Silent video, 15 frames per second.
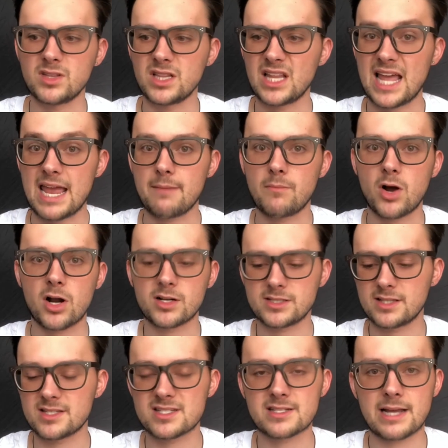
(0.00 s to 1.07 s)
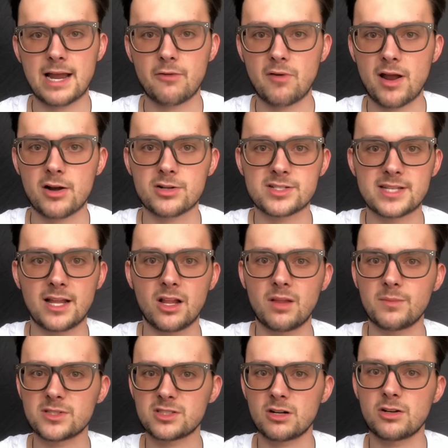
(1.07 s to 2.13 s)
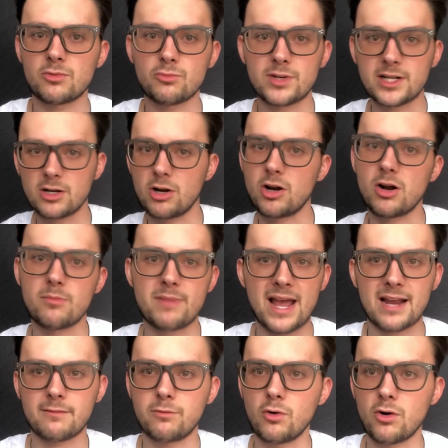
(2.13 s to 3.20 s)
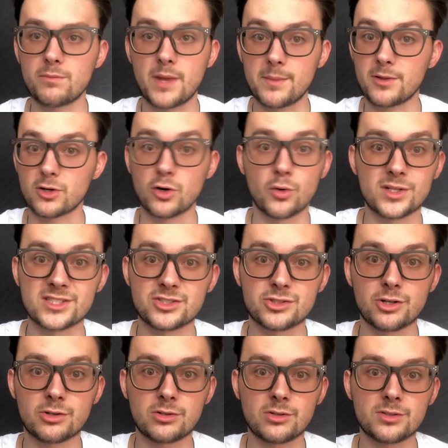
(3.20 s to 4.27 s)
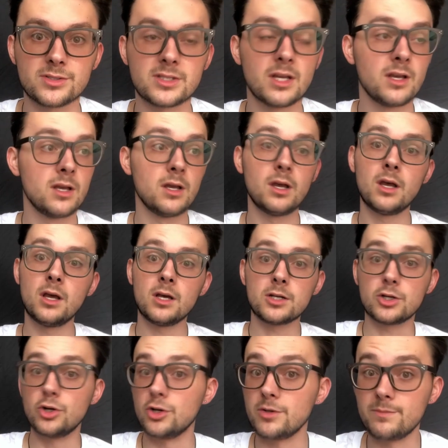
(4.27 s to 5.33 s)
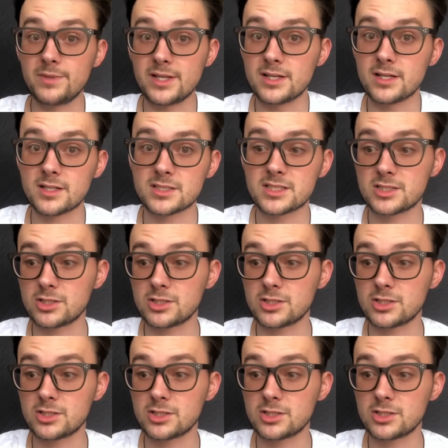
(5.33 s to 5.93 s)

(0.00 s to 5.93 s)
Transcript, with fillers: Landmarks that the Sky Riders tell them are starting to recur back and forth. Maybe they're going in circles. Could be a